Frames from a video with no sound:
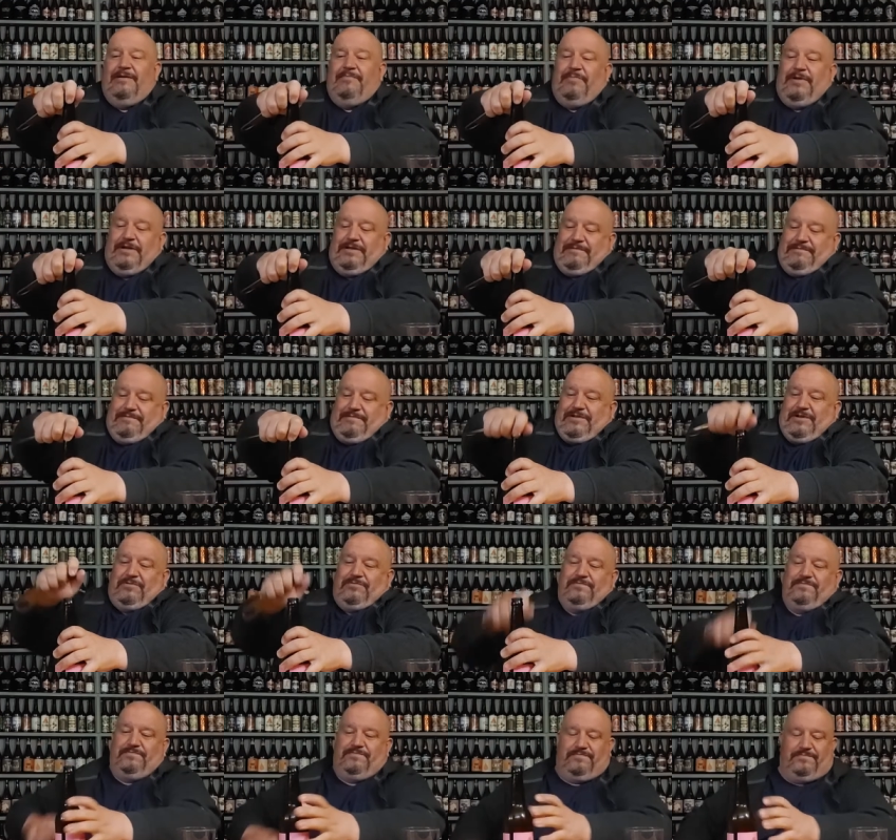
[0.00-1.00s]
But, you
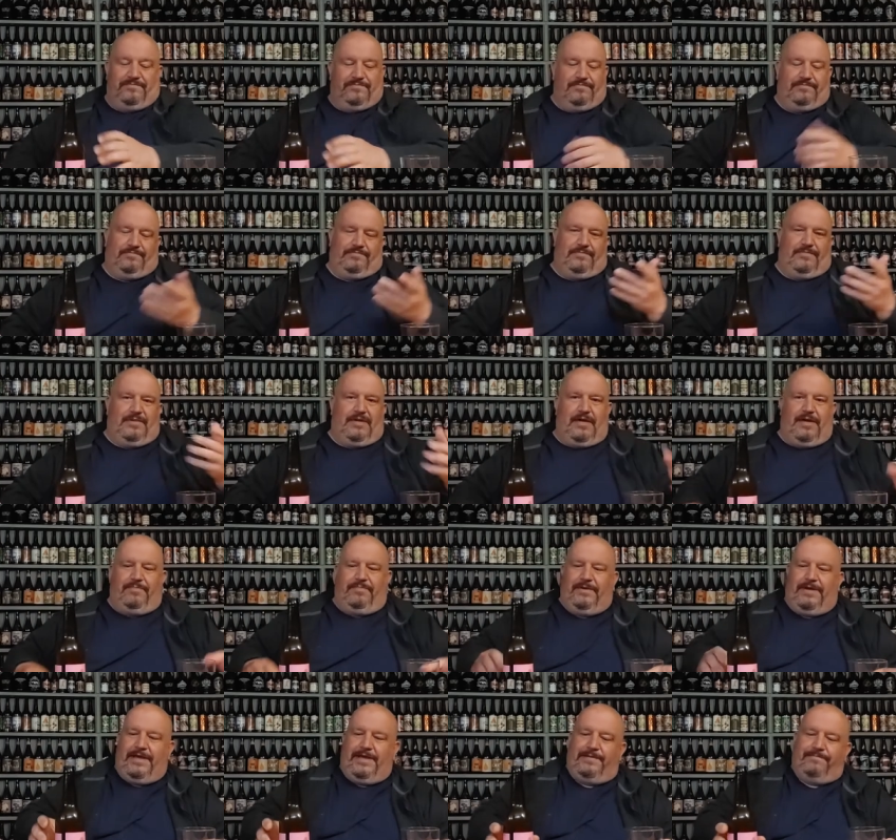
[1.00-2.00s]
know,
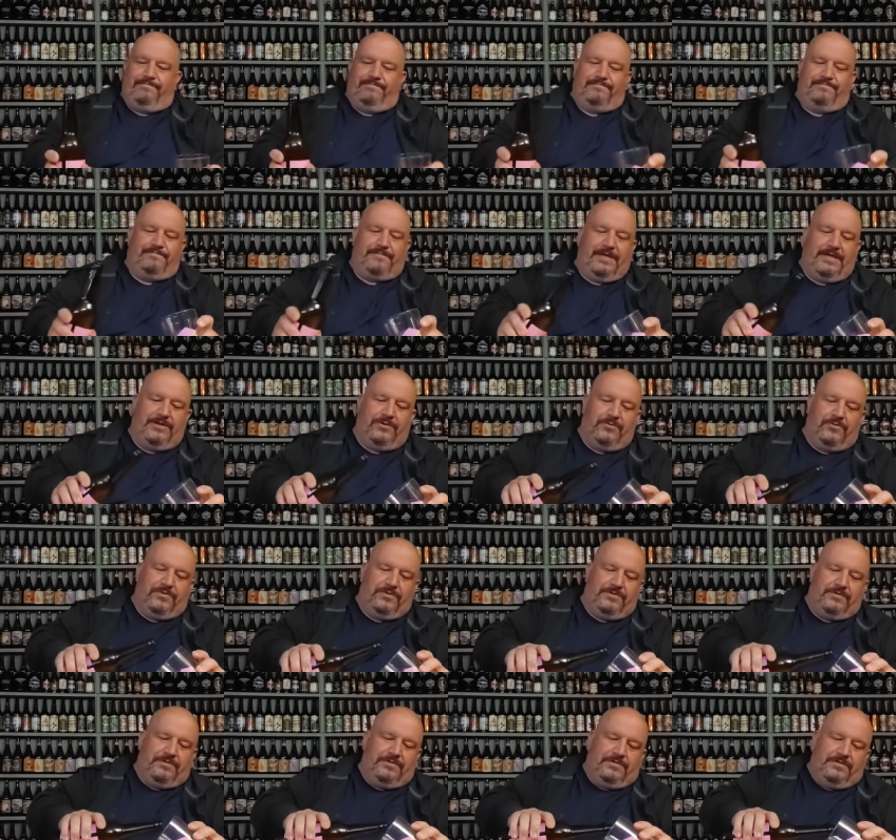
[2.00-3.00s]
IPA, how you
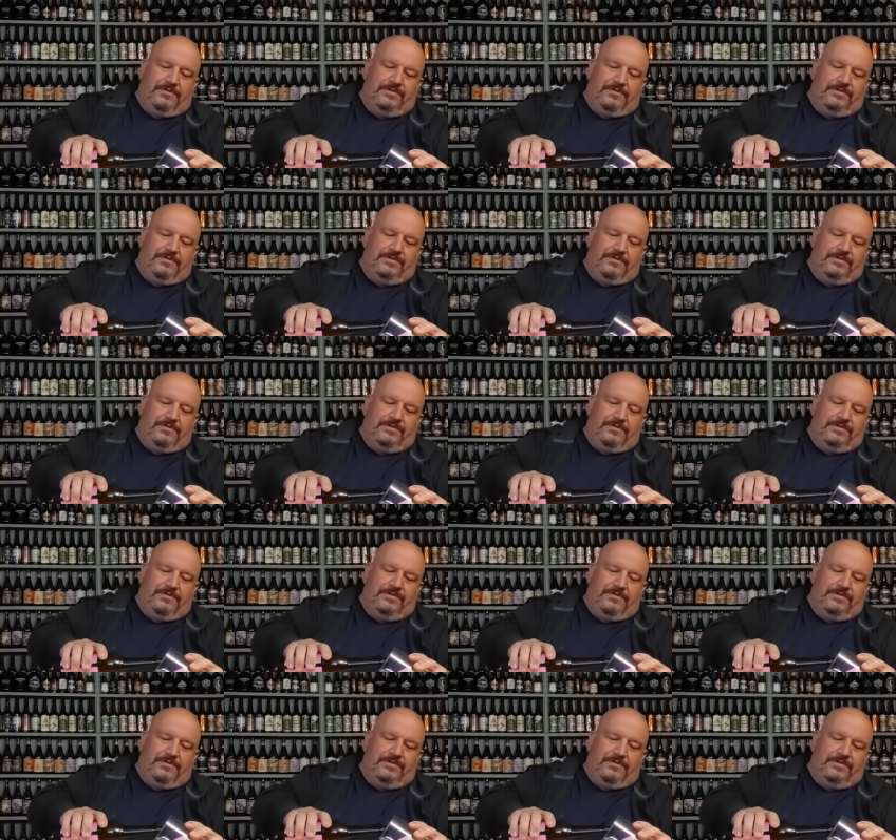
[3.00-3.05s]
doing?